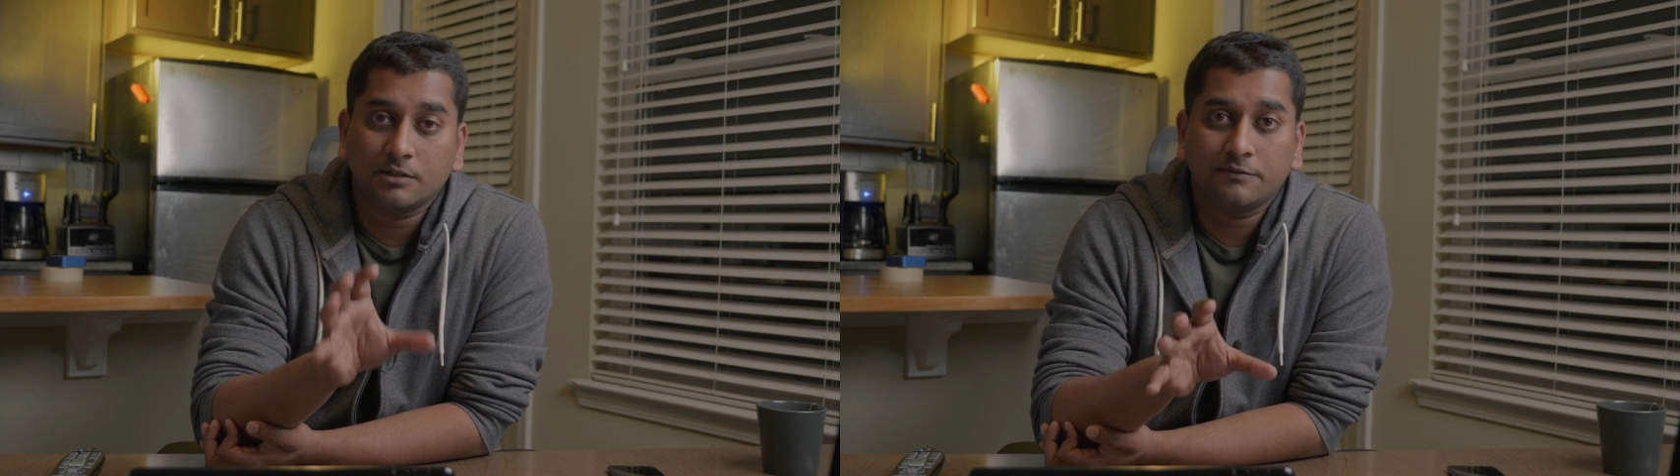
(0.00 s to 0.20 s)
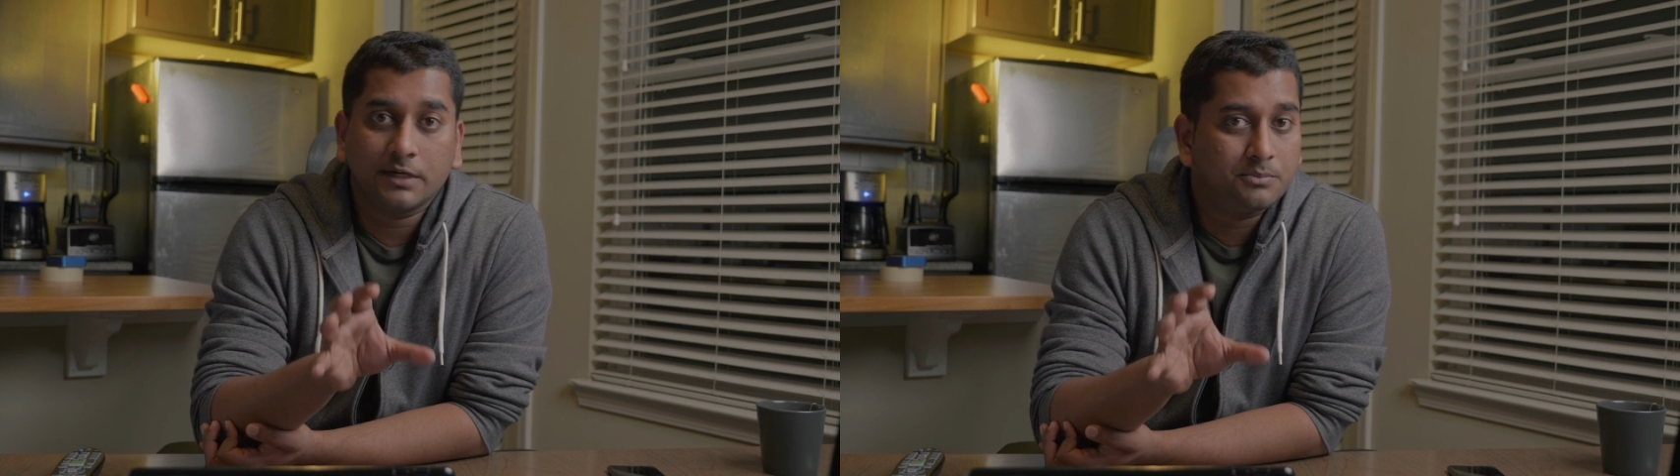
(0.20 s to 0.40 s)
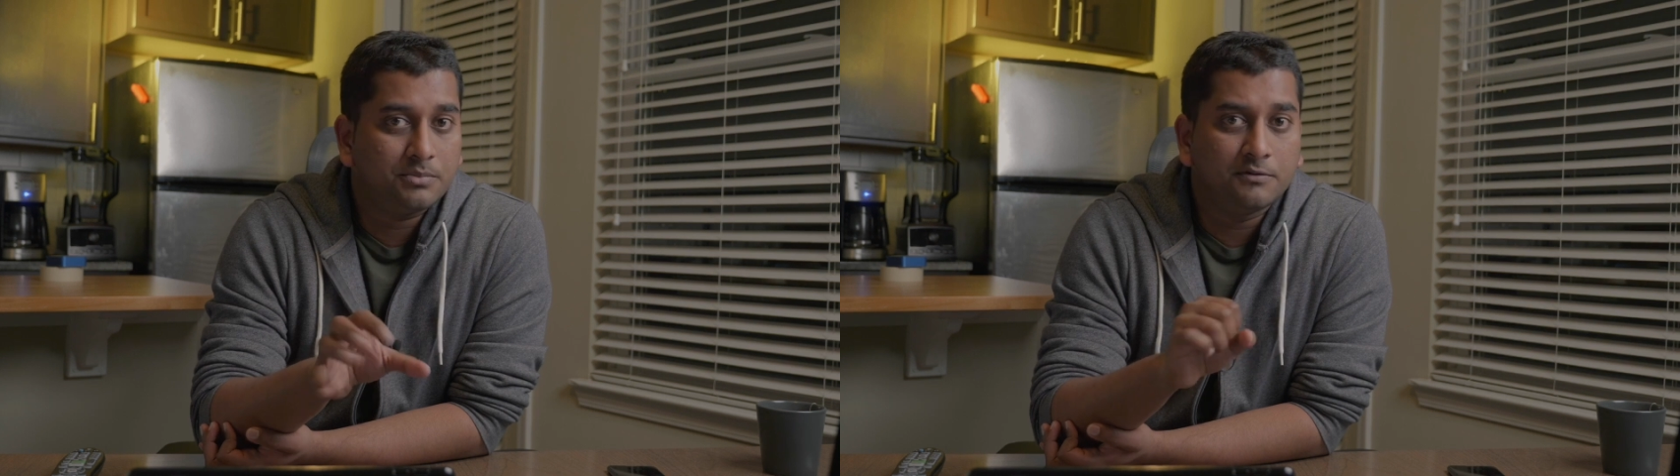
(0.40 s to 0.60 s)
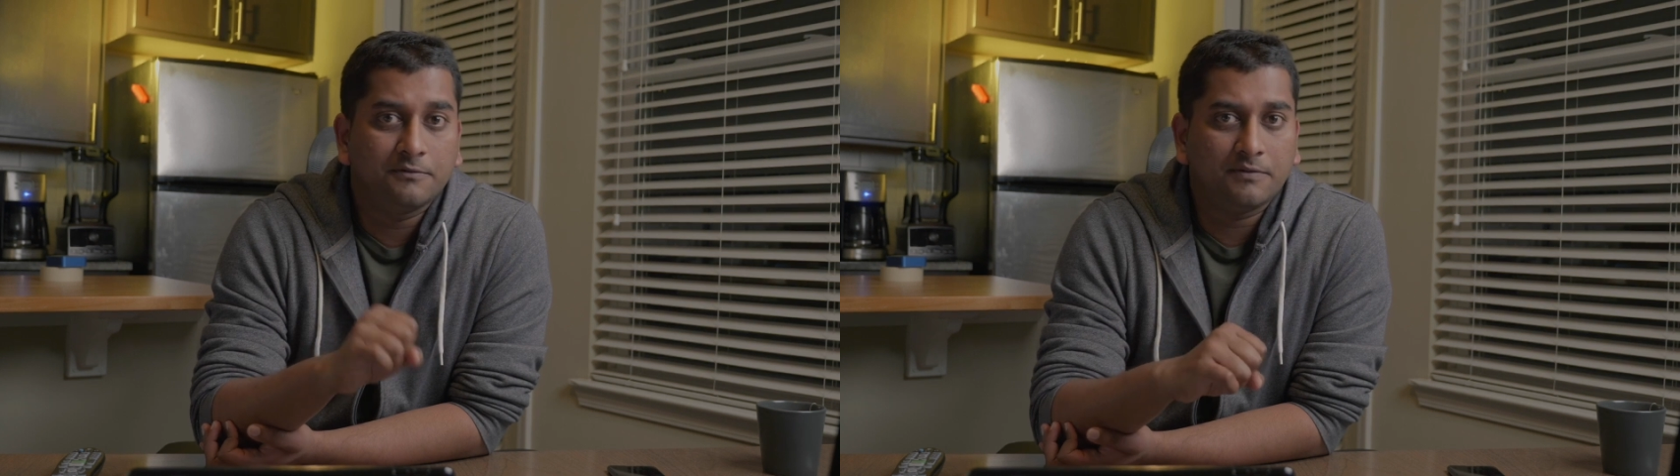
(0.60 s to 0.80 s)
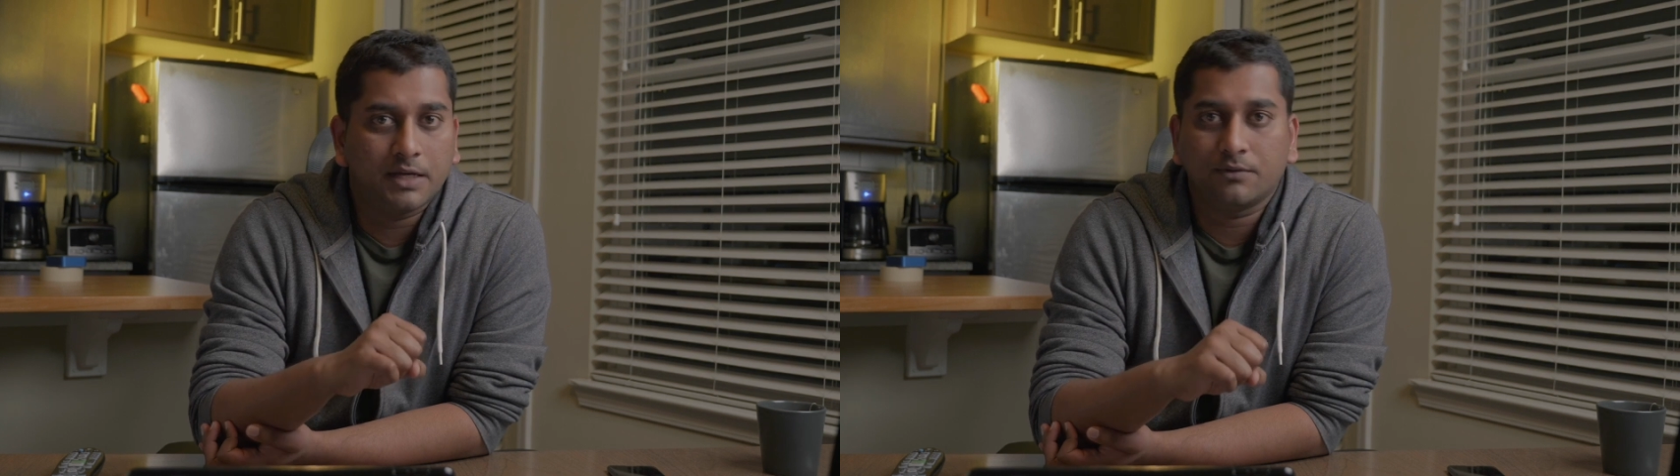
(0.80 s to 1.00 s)
way to pull
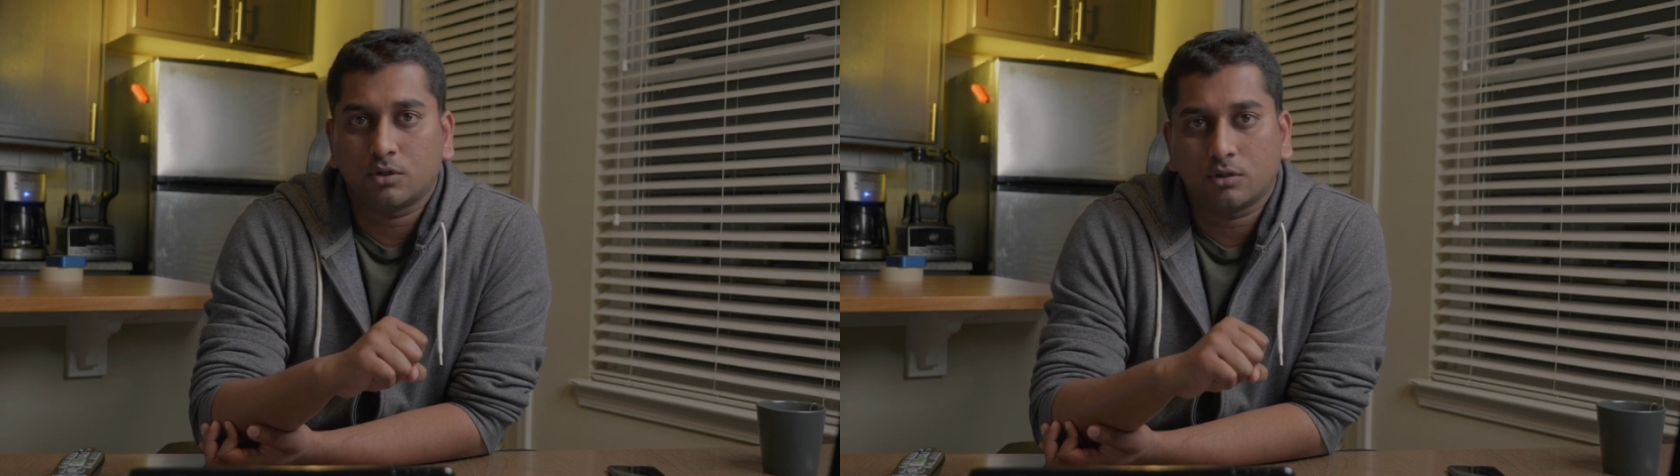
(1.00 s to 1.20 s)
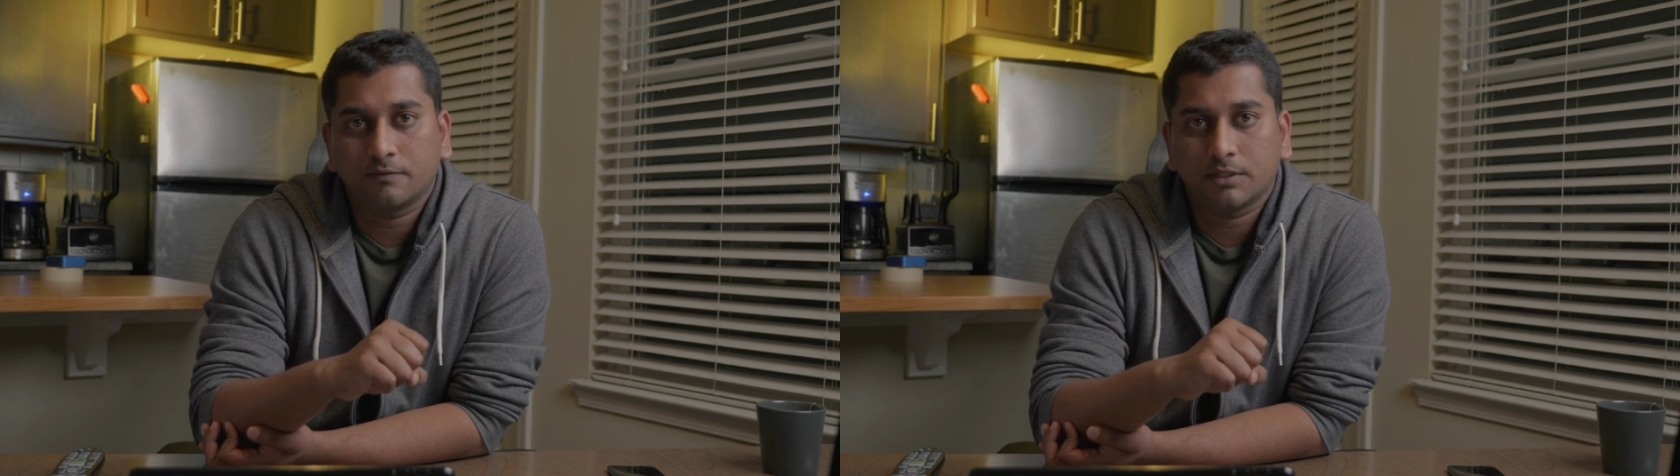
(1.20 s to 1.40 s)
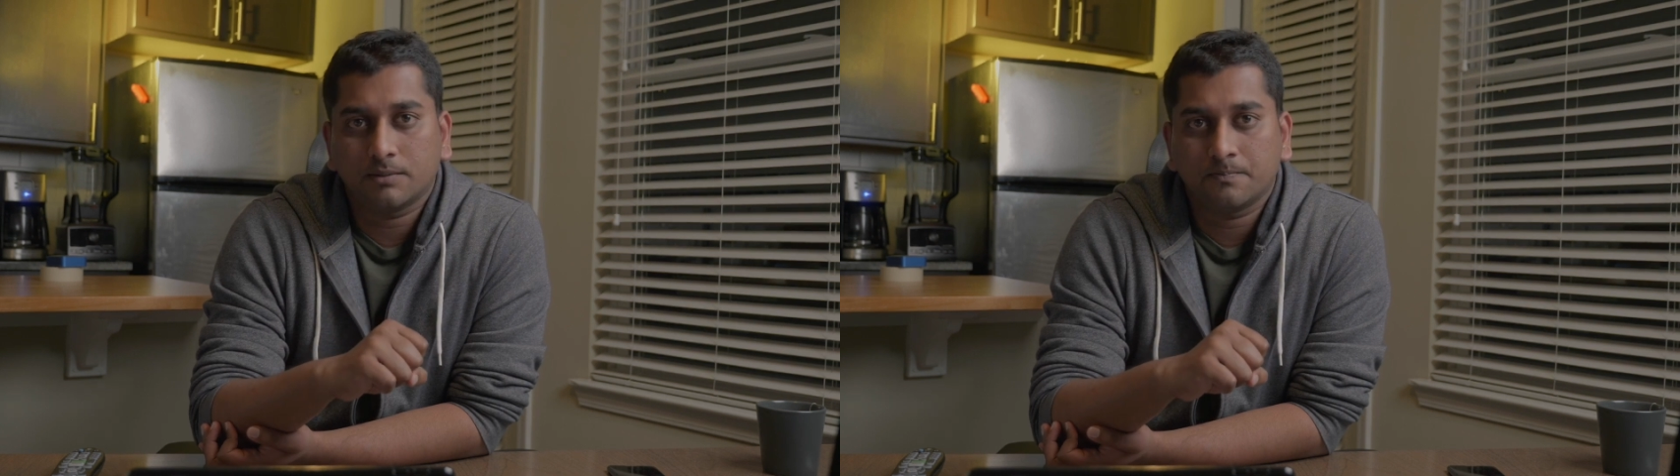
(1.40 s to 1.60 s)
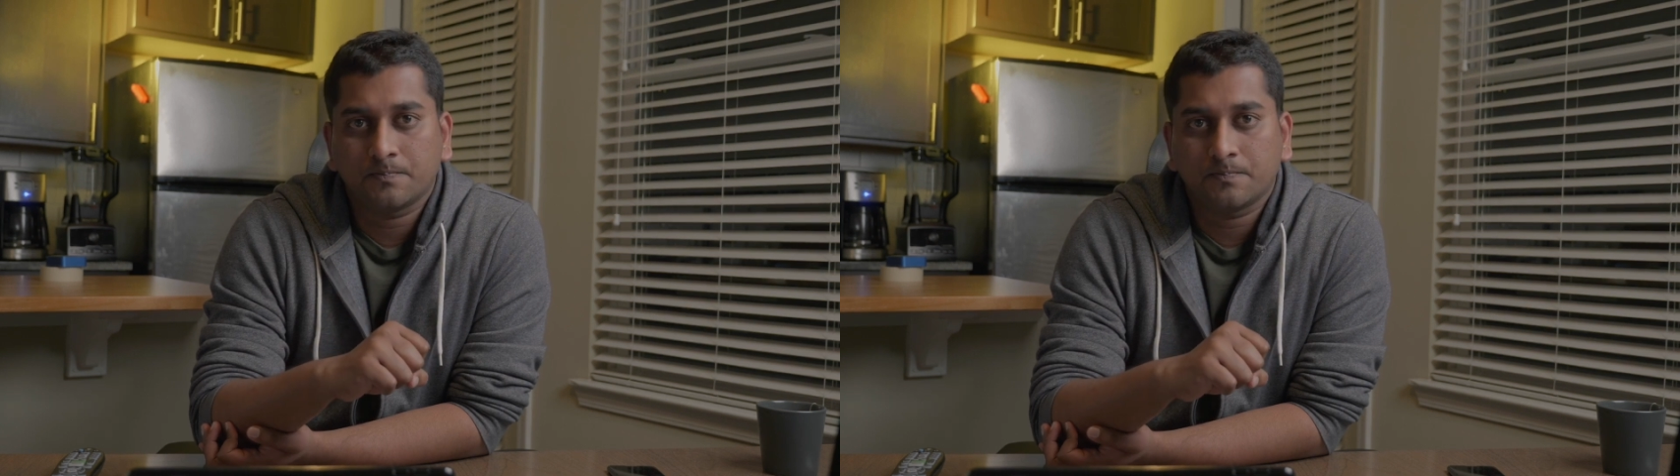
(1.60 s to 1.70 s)
flavor out of them.